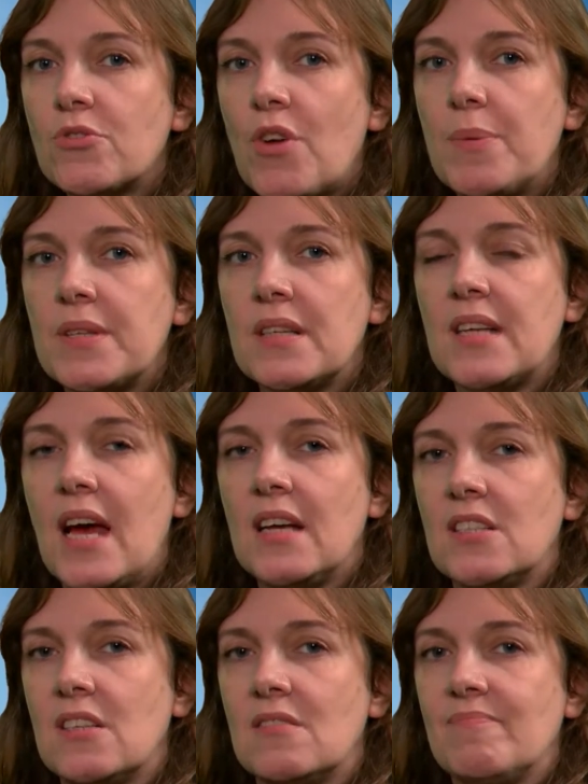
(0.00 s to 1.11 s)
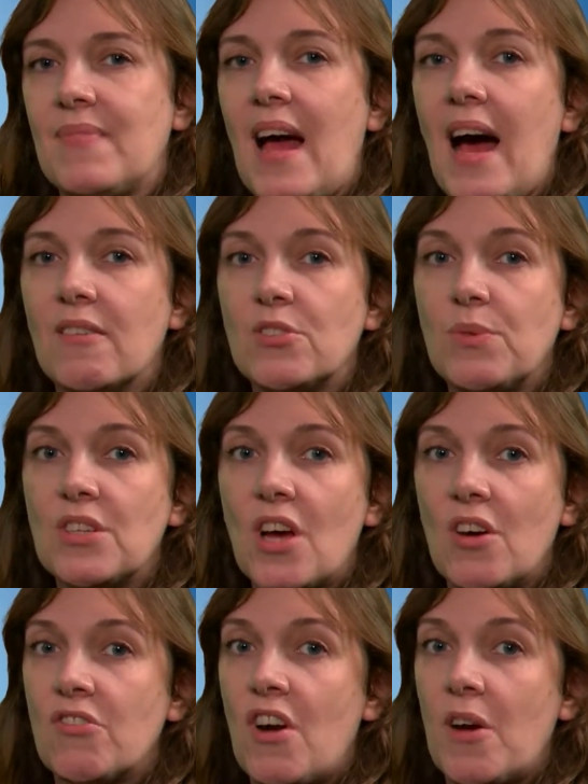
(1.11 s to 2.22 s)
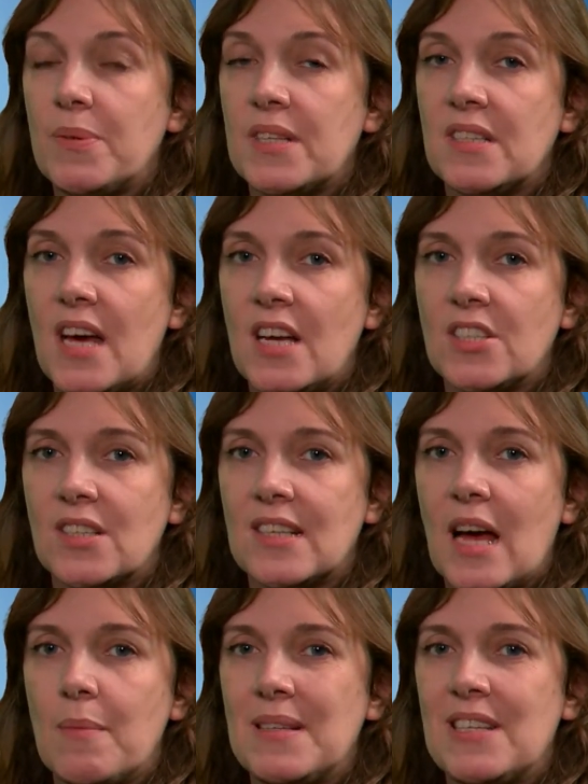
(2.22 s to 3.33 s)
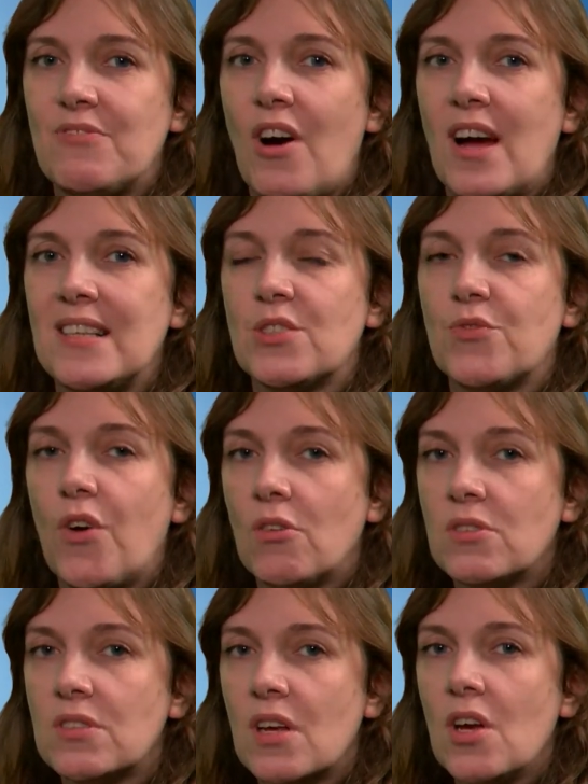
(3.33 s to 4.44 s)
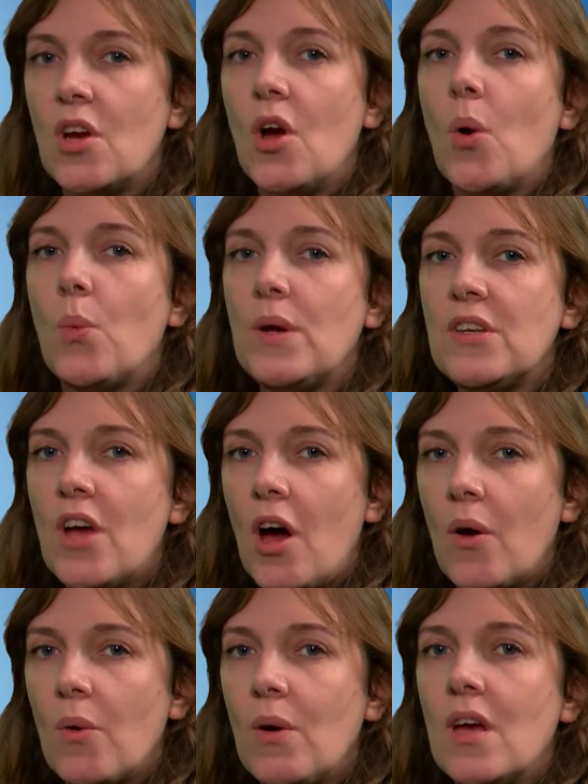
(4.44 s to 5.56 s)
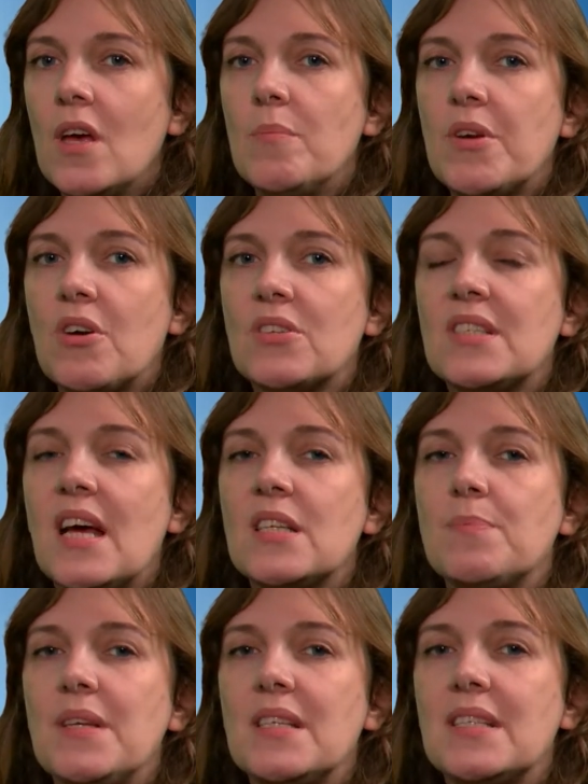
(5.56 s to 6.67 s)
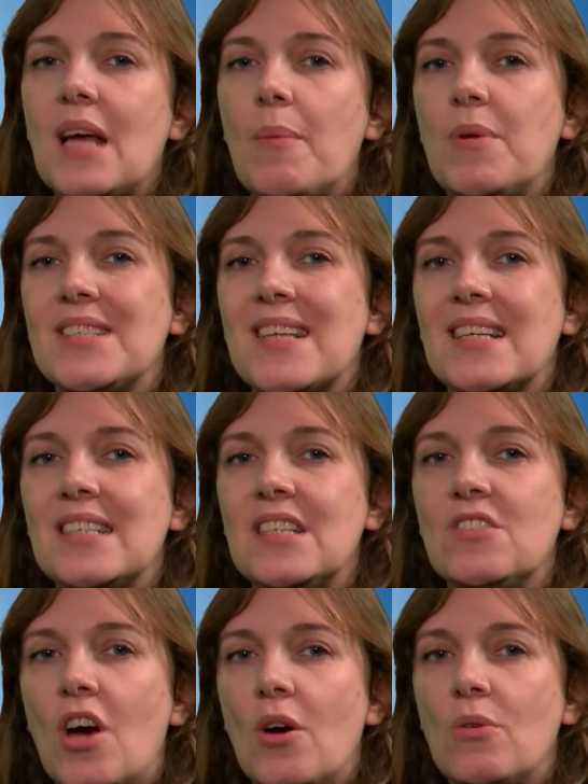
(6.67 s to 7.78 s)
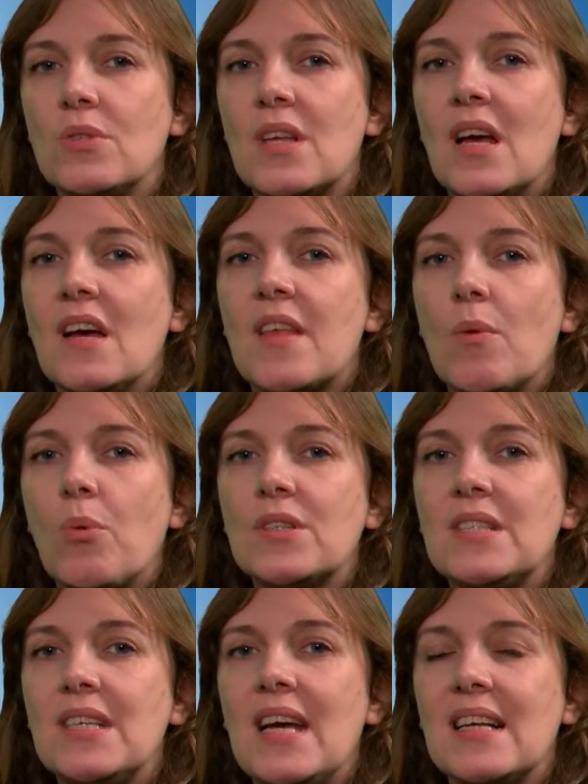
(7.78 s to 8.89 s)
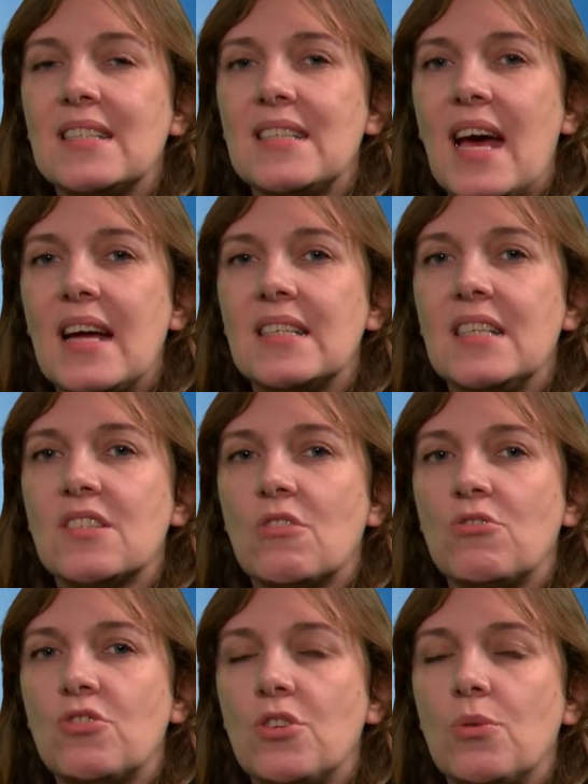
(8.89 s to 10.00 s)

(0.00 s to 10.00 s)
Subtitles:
representation. How do we know the representation can be defined as false? We know because it has been established that D knows that what he has said is untrue